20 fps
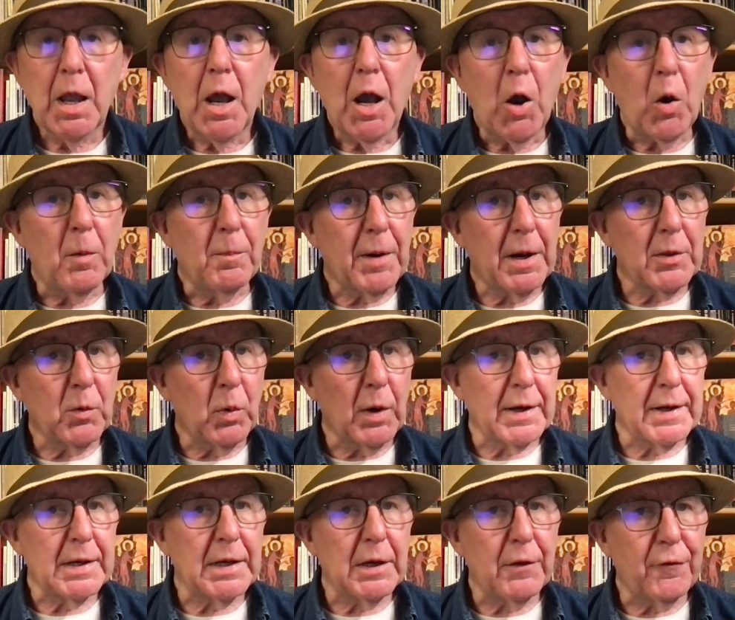Oh, and by the
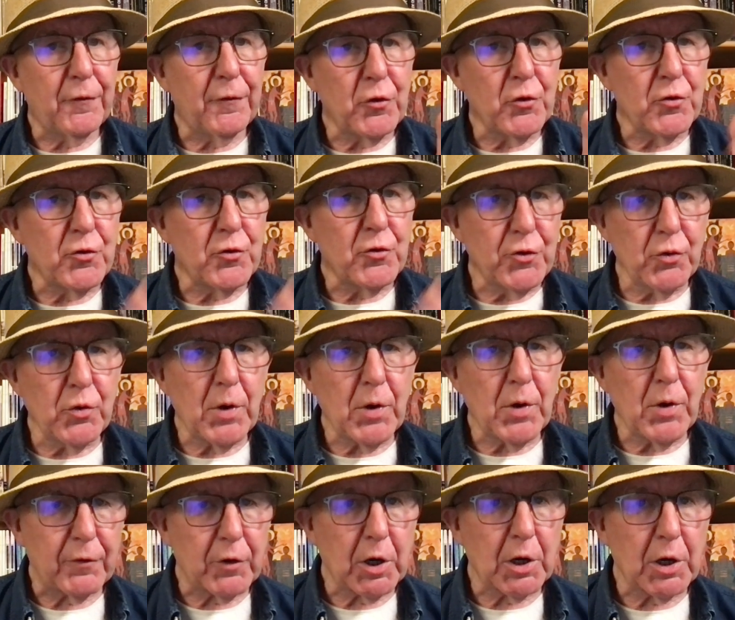way, if you do
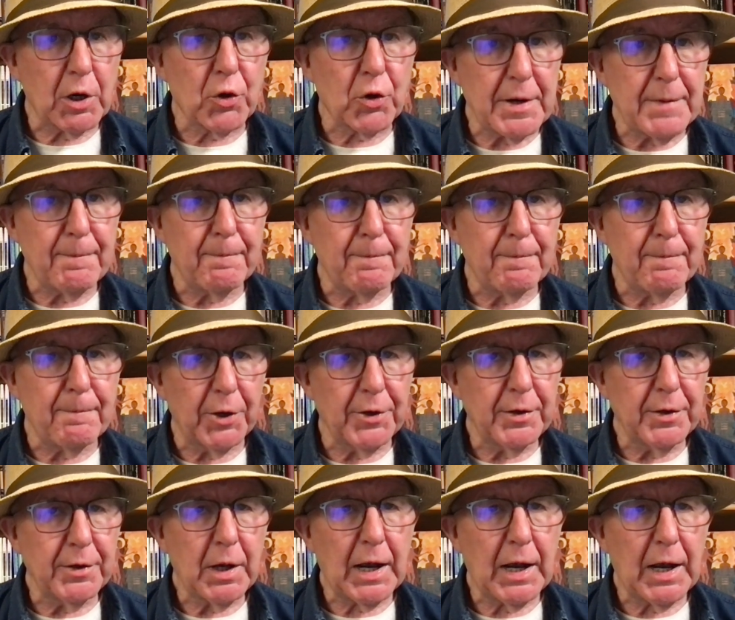have a cream
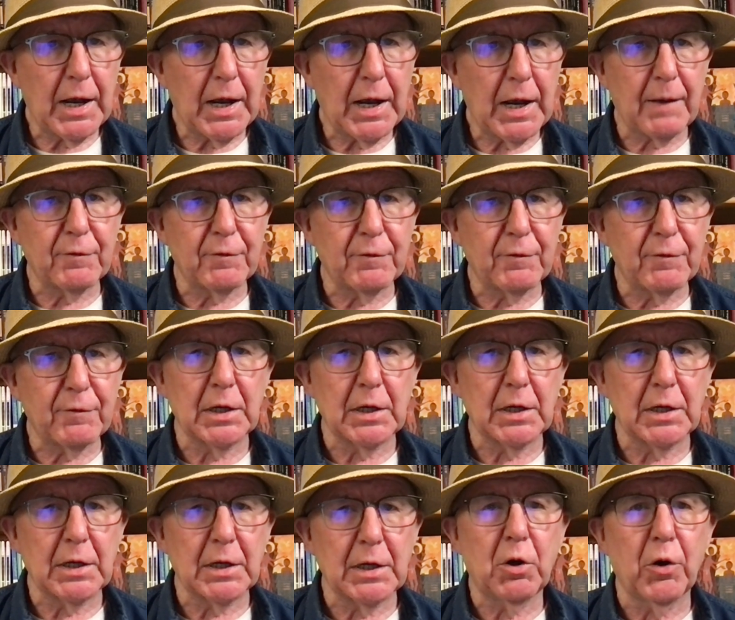bun as
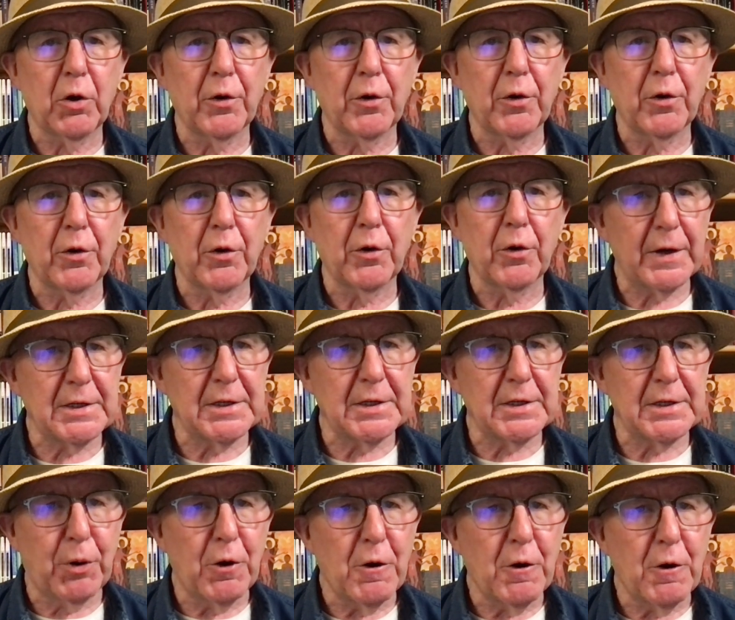advertised on
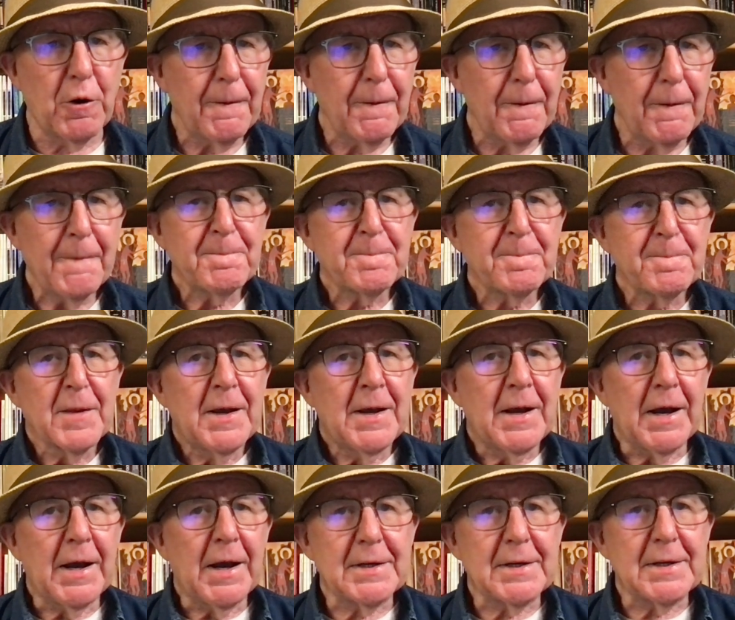Facebook,
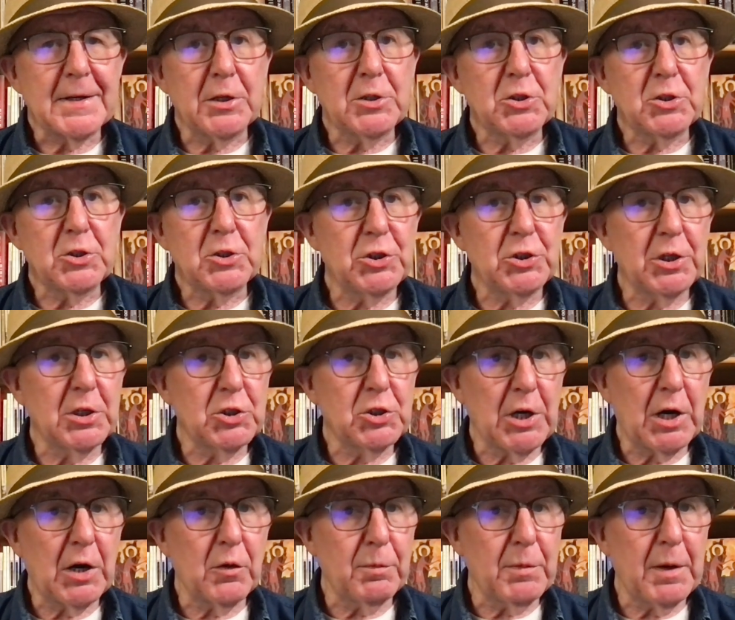is there any chance you could
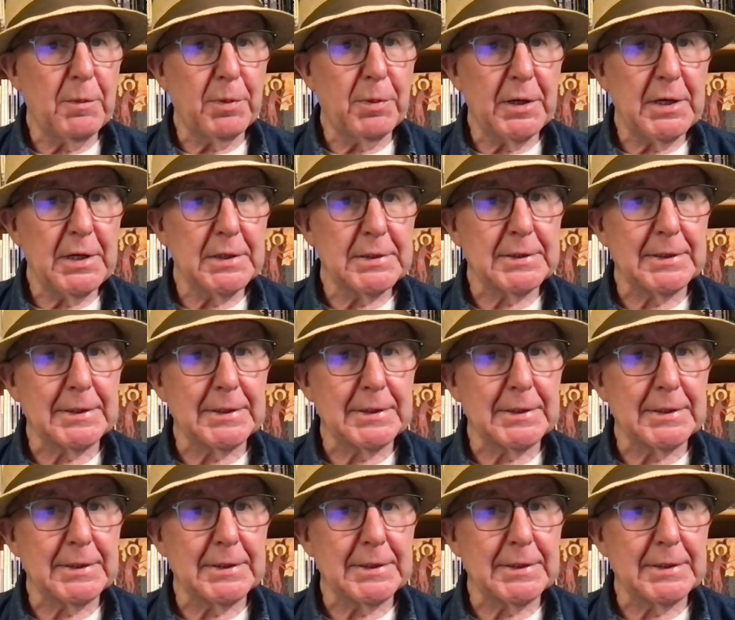share it with me, please?